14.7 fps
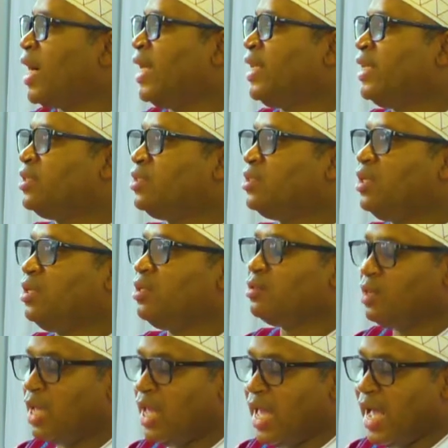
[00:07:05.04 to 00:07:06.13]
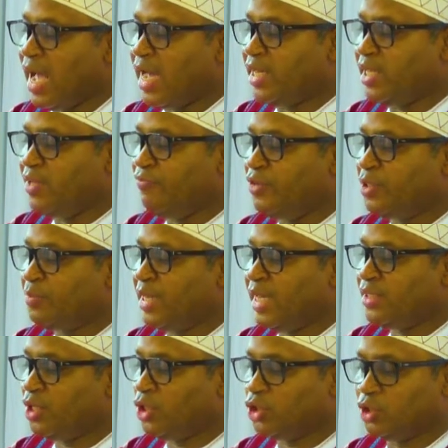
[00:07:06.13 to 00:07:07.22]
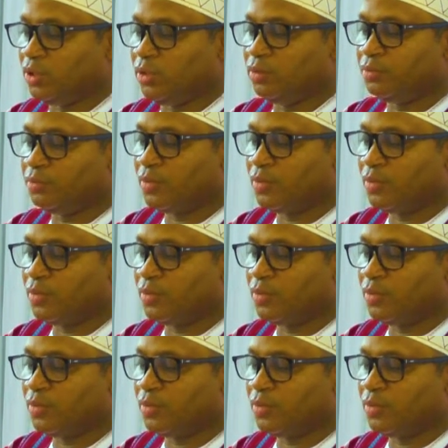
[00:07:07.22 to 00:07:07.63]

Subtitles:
identity, and invisibilization